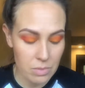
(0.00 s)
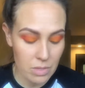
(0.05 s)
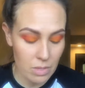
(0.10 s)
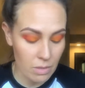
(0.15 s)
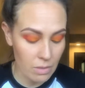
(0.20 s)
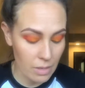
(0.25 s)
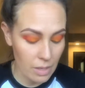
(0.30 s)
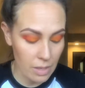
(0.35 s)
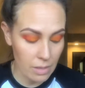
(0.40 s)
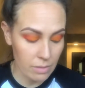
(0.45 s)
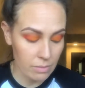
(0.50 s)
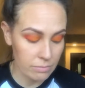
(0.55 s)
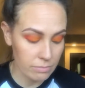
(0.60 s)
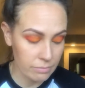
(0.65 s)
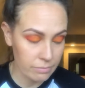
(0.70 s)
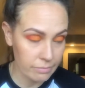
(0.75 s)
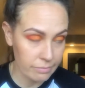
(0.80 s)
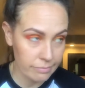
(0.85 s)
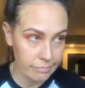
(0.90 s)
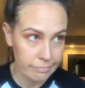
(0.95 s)
so like,
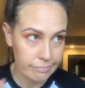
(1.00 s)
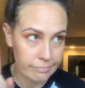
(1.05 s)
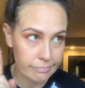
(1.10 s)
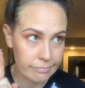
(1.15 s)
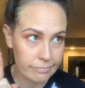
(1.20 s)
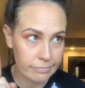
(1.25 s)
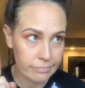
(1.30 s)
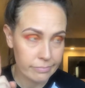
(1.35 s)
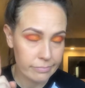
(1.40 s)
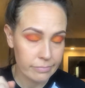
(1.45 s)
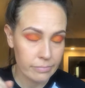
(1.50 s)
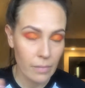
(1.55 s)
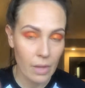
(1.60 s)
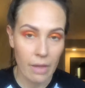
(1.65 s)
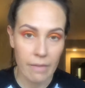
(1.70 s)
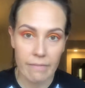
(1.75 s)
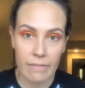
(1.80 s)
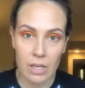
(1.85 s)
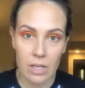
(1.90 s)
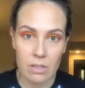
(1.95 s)

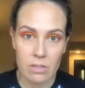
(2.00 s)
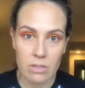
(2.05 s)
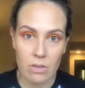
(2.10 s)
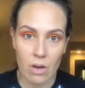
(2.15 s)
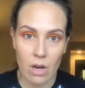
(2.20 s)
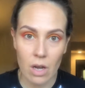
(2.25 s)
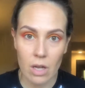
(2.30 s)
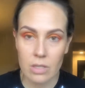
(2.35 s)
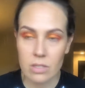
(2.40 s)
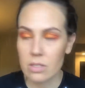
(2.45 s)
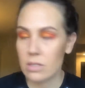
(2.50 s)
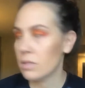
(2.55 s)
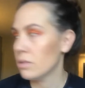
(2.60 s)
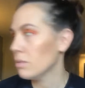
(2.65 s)
fingers crossed.